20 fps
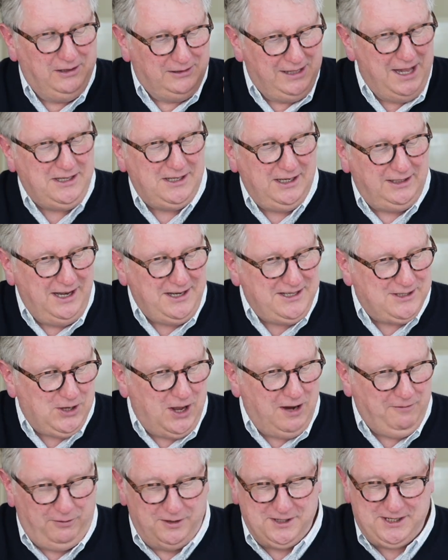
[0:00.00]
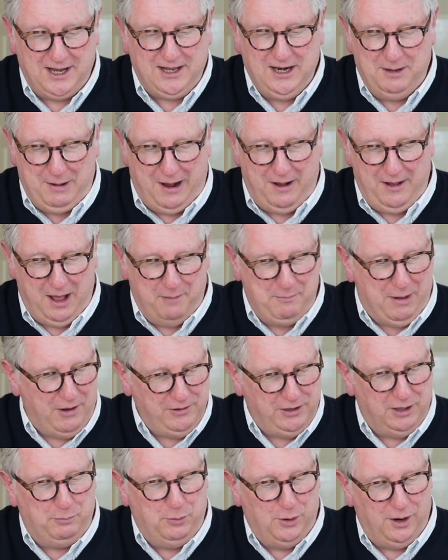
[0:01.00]
Let's talk for a second about, yes,
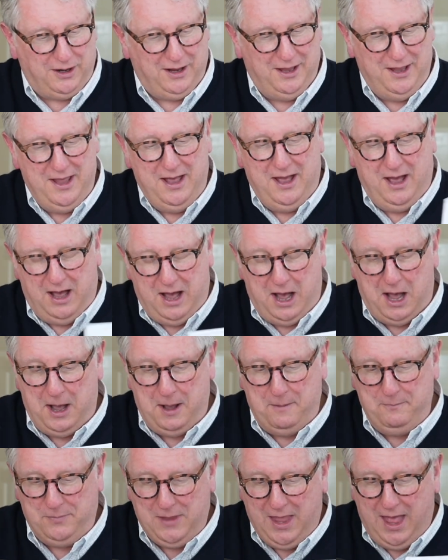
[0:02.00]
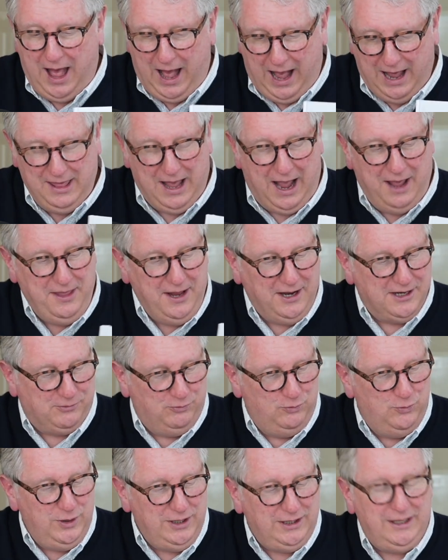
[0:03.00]
about your book. I think
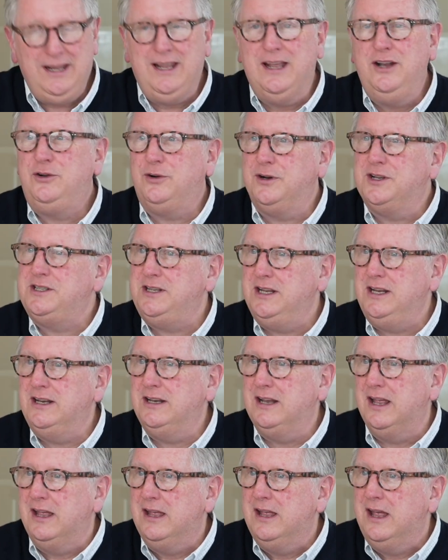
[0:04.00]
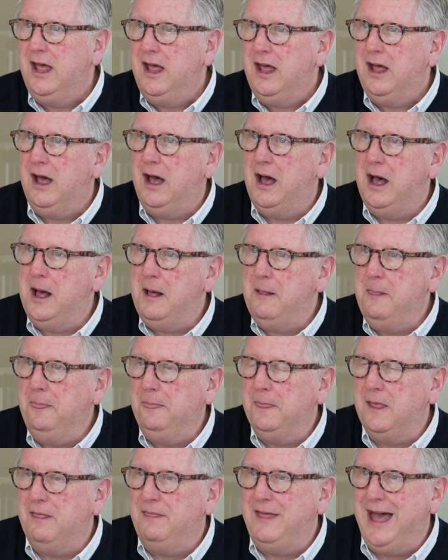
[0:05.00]
it's really interesting
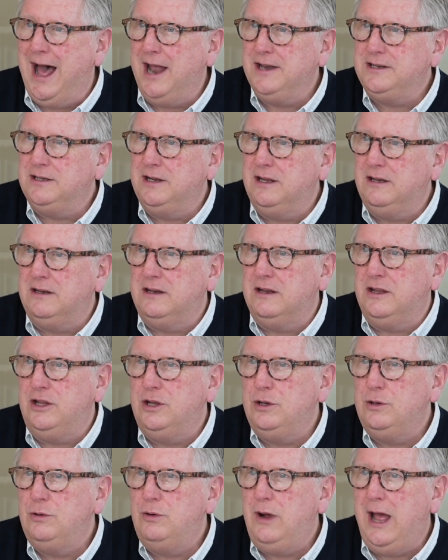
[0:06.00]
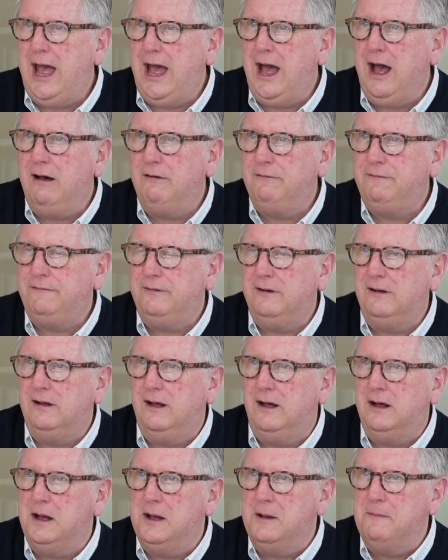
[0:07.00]
that you have
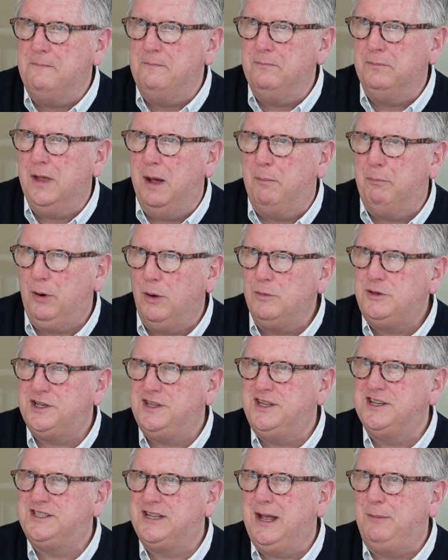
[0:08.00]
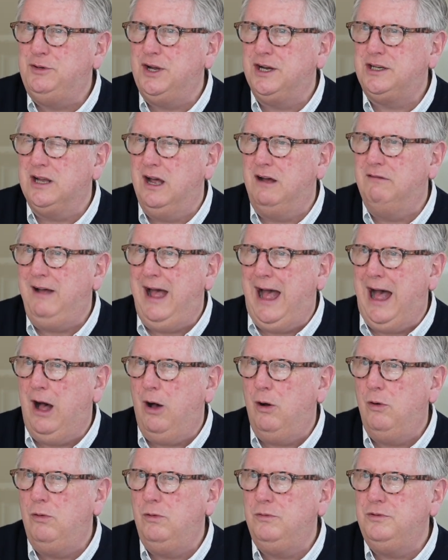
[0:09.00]
approached the subject of
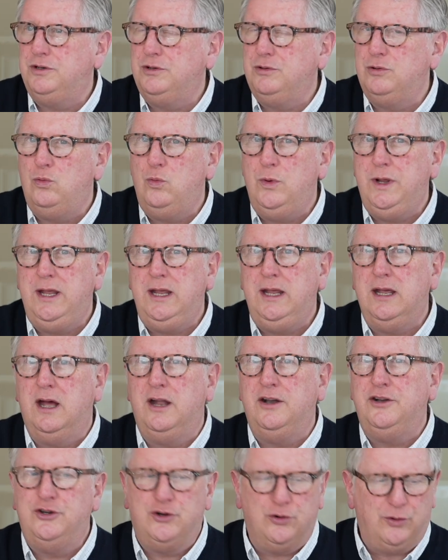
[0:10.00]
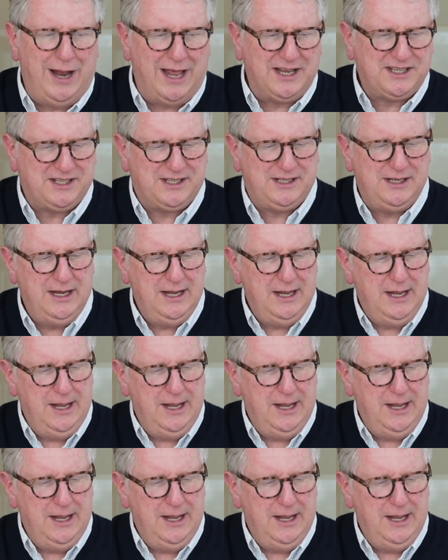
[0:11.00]
how do we address